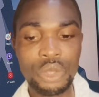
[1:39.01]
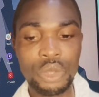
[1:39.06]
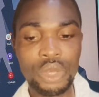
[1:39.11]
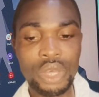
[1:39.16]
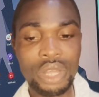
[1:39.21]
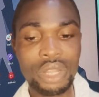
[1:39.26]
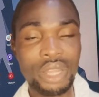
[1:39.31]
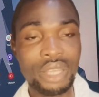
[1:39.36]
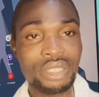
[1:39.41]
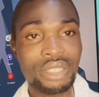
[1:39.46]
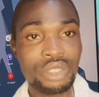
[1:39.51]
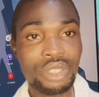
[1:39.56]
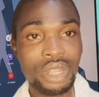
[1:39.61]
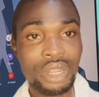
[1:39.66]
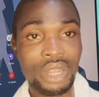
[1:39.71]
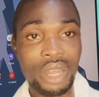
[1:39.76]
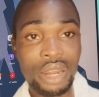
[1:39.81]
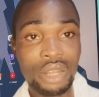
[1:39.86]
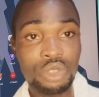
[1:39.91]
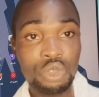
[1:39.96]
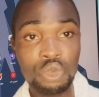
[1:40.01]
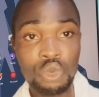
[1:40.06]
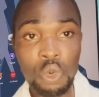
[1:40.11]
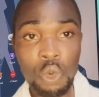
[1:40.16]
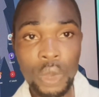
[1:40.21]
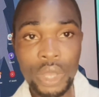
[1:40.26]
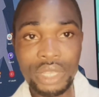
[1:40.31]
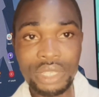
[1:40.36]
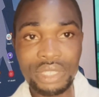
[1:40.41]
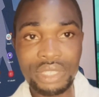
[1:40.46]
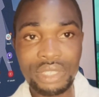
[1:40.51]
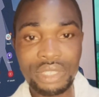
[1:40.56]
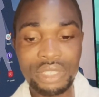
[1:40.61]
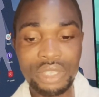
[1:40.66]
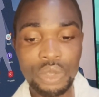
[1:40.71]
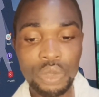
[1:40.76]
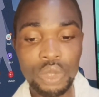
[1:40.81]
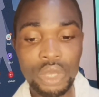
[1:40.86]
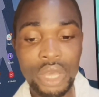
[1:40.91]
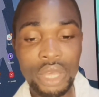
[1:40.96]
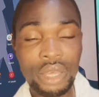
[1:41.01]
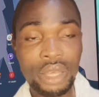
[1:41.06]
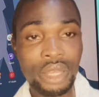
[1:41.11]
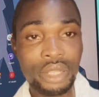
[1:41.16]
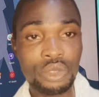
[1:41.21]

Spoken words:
There are two ways you can